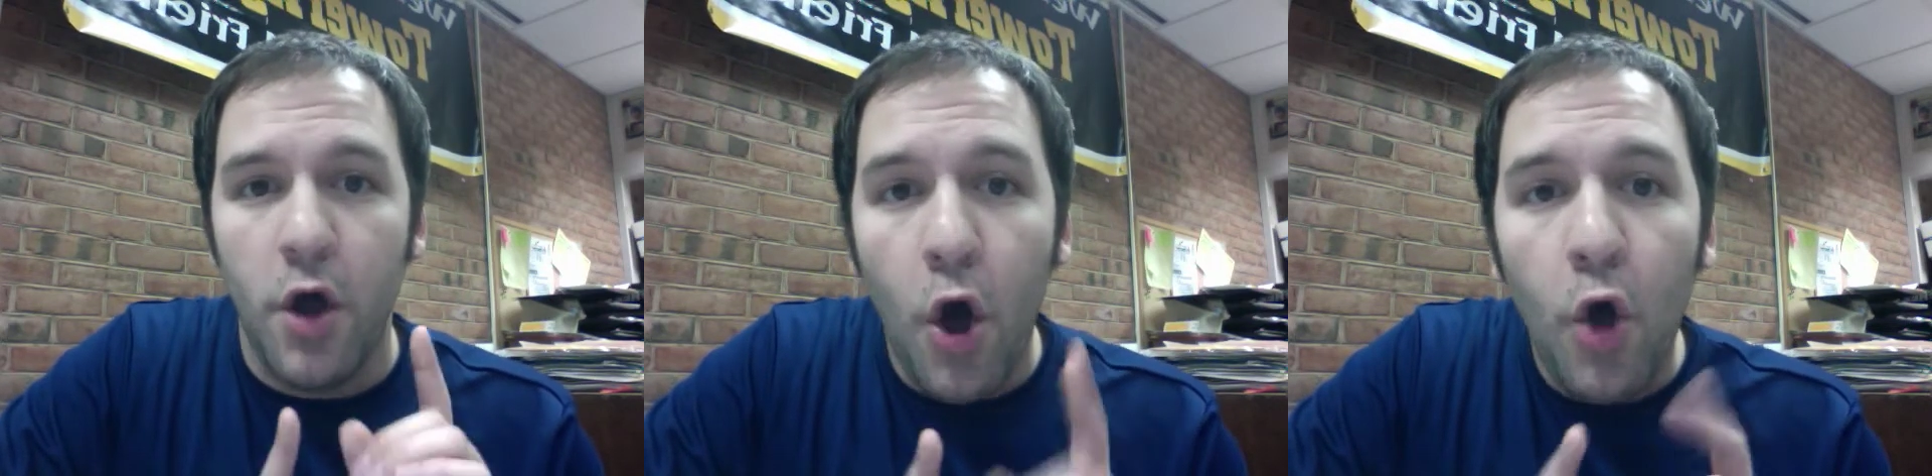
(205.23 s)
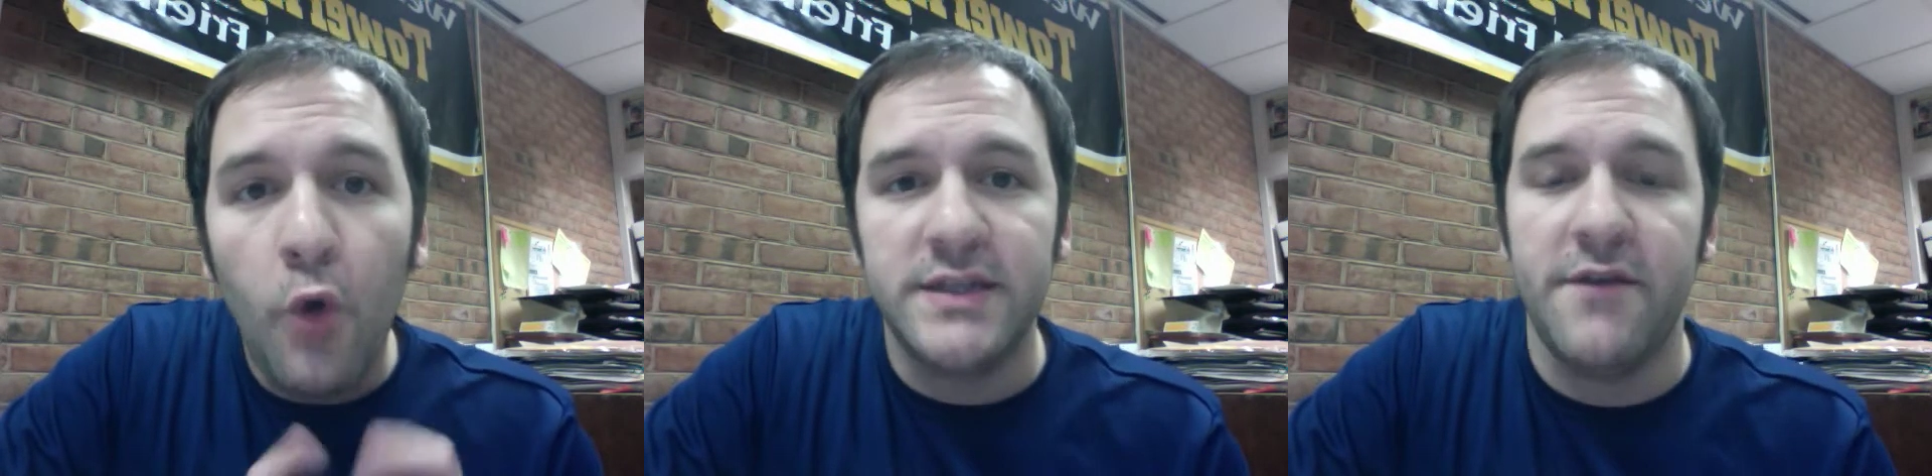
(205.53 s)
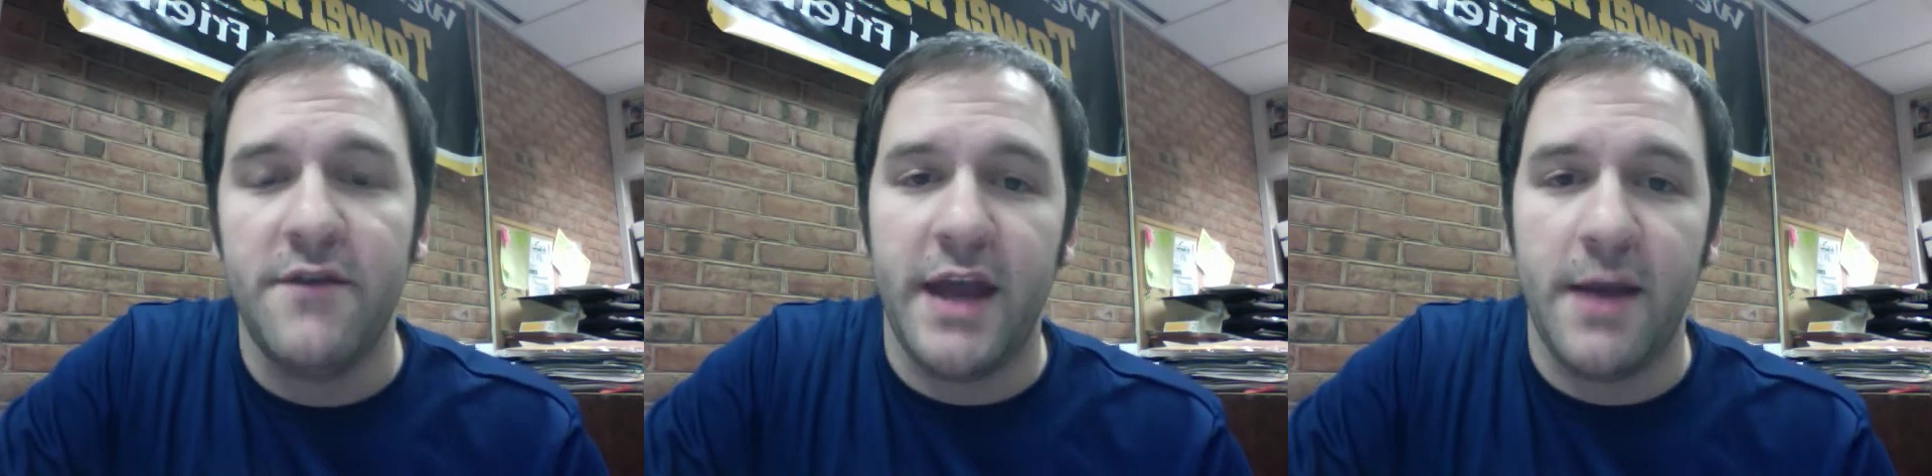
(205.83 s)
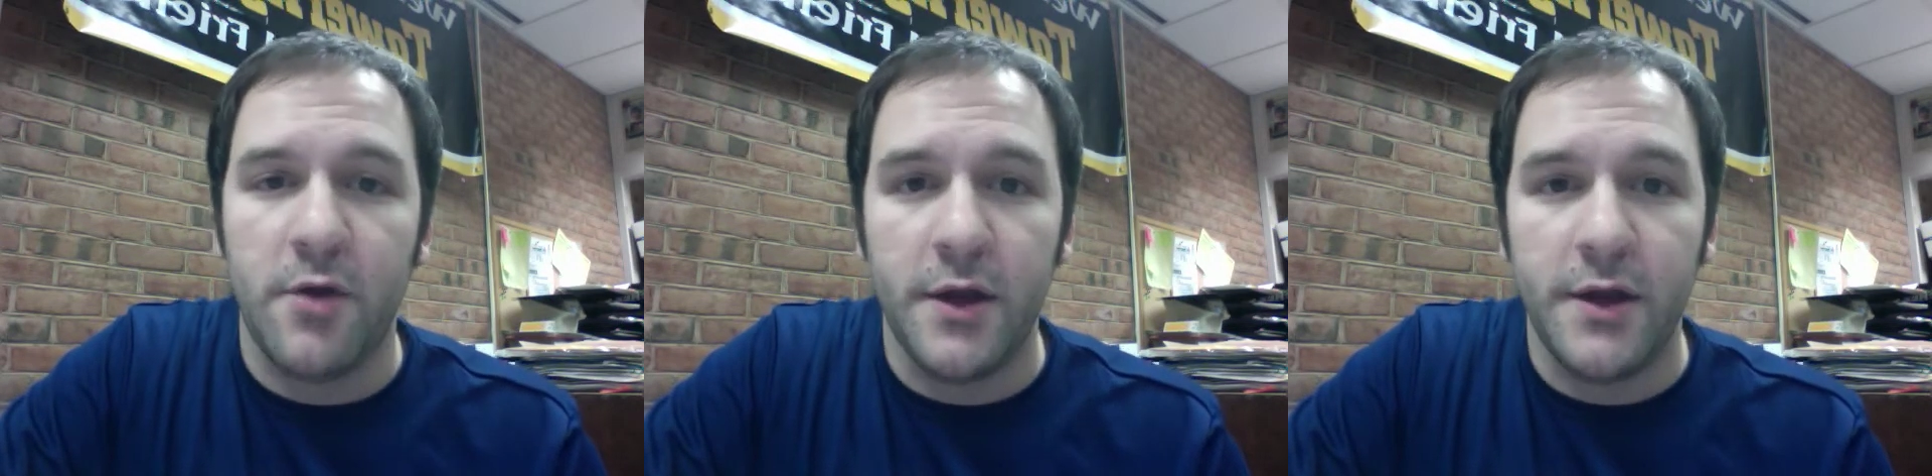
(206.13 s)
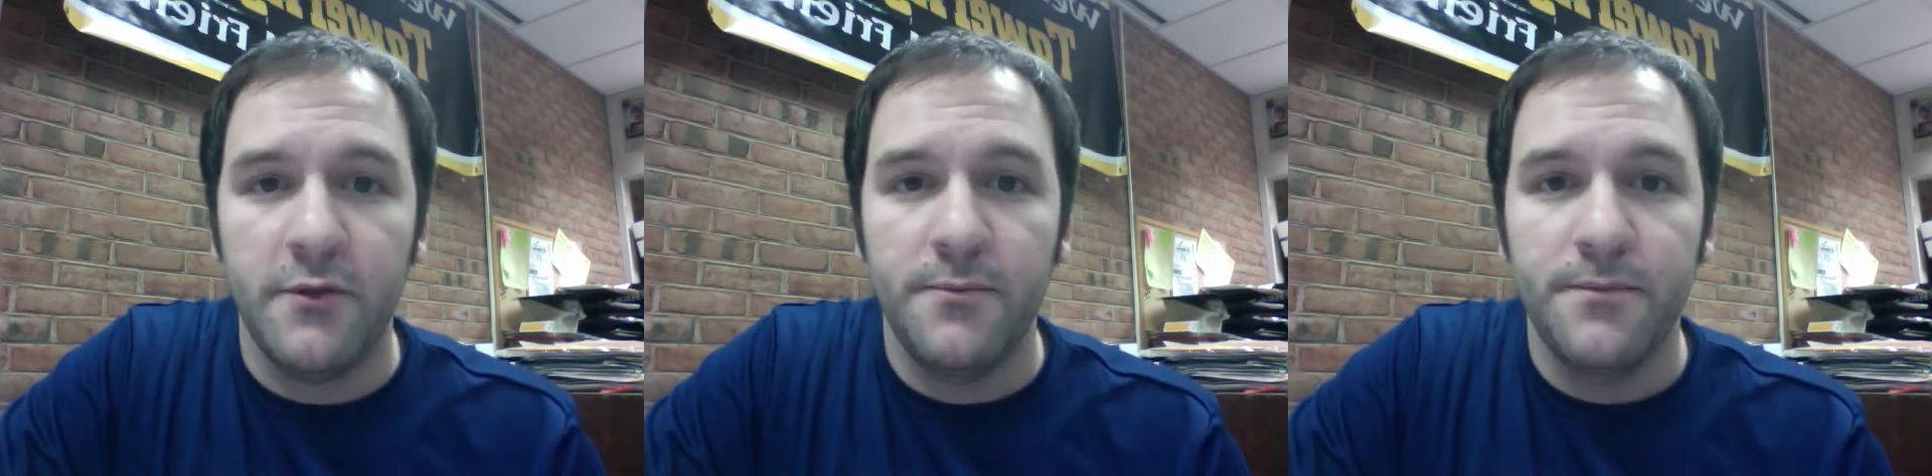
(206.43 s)
always have a camera on
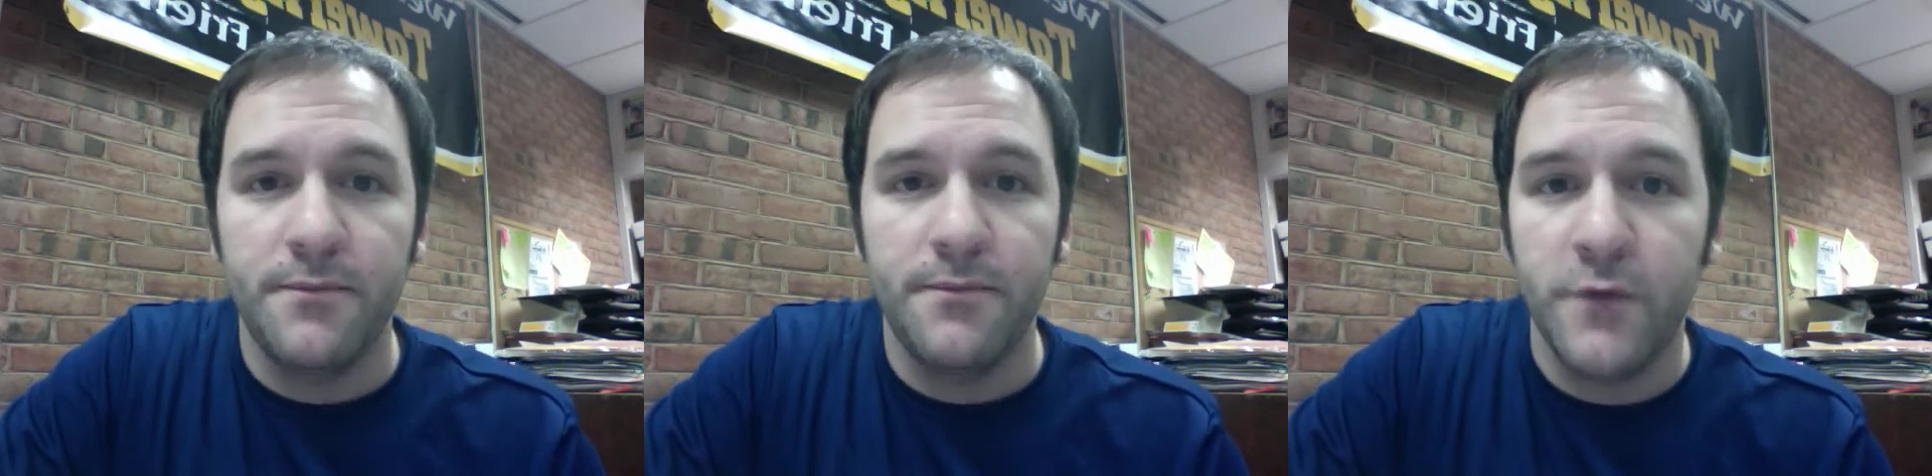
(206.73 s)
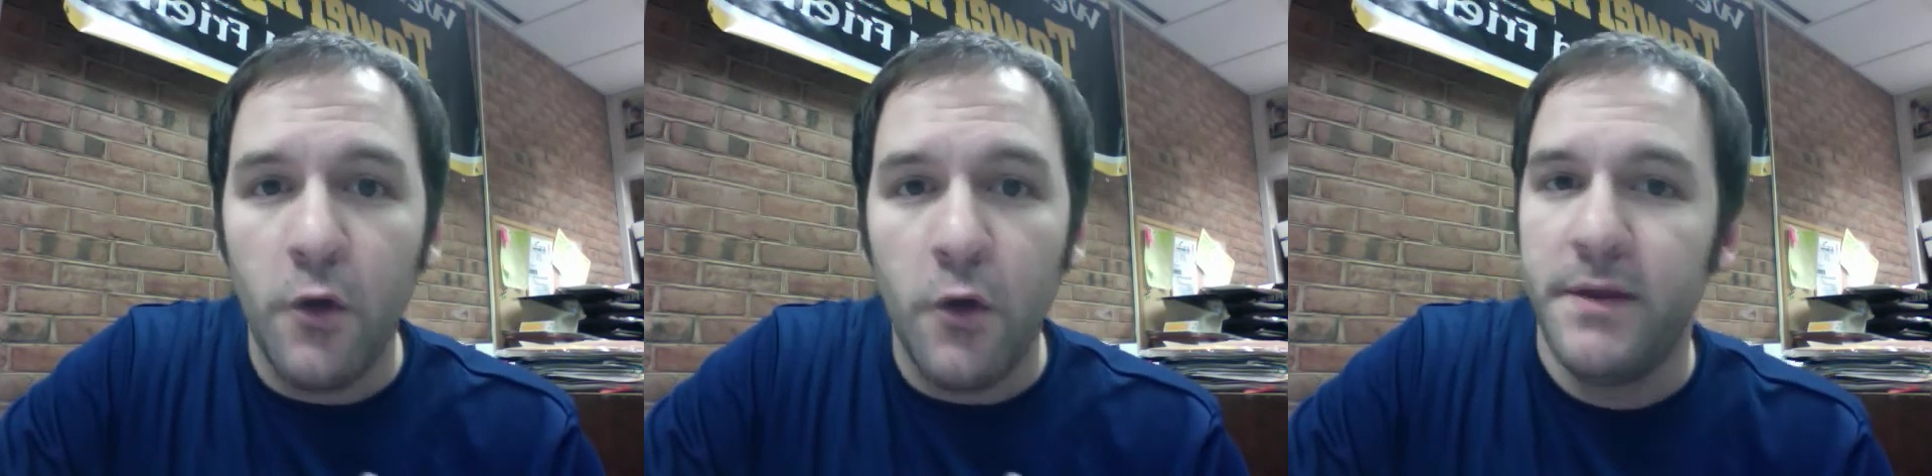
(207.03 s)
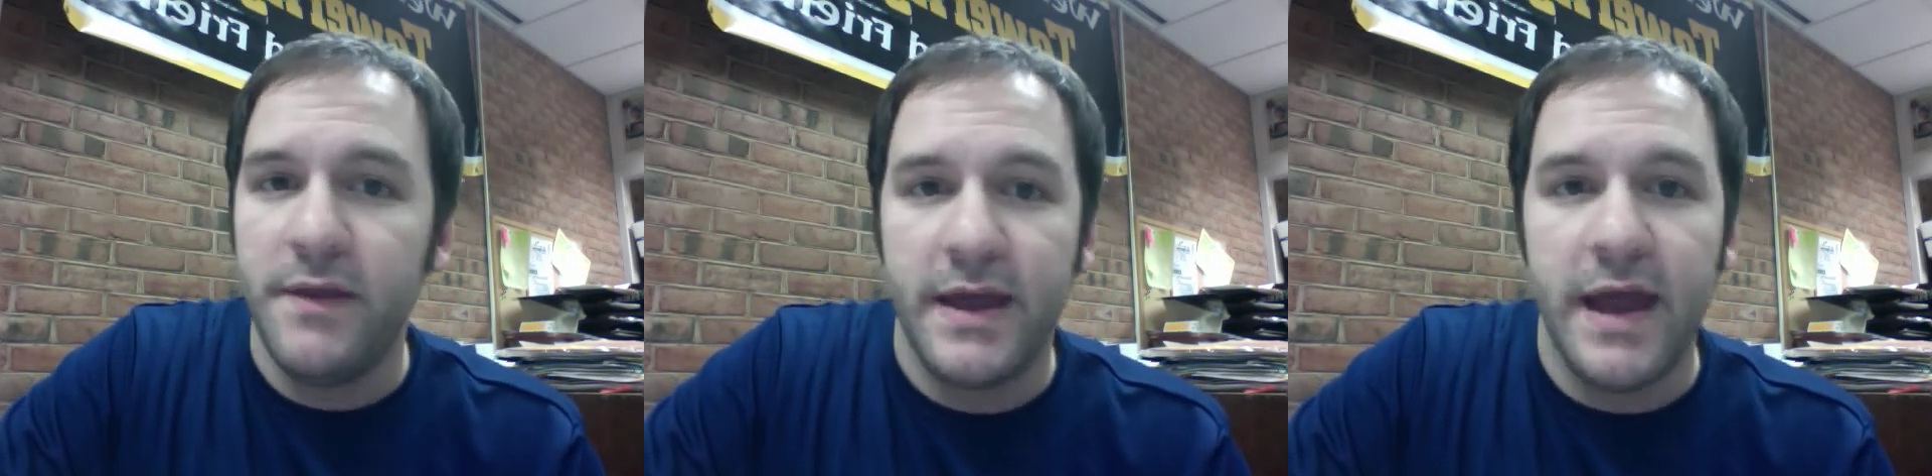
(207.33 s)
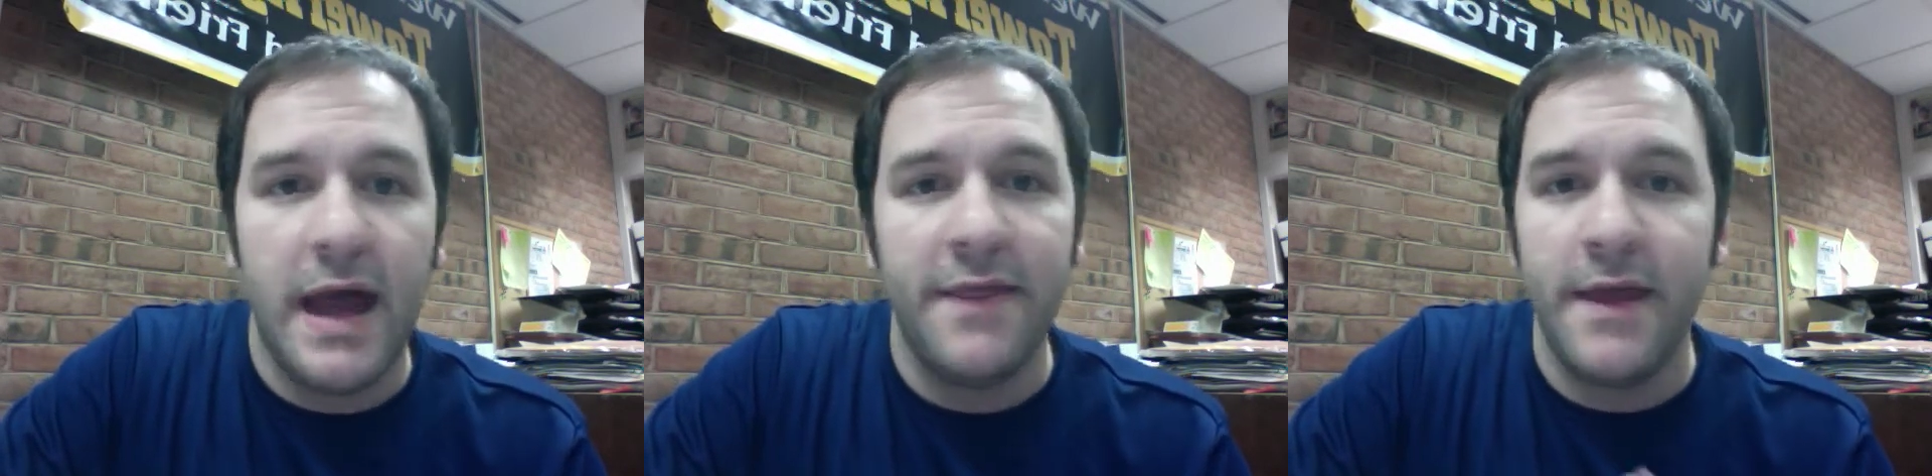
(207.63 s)
you. Don't be that guy